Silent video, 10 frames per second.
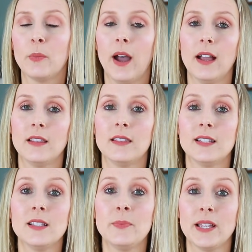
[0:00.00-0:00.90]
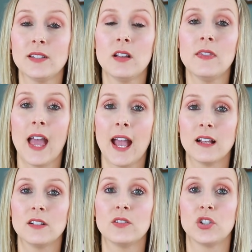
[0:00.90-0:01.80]
but this is based on that
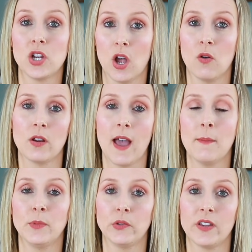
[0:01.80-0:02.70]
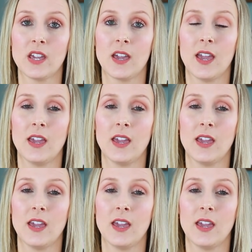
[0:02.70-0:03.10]
show or that movie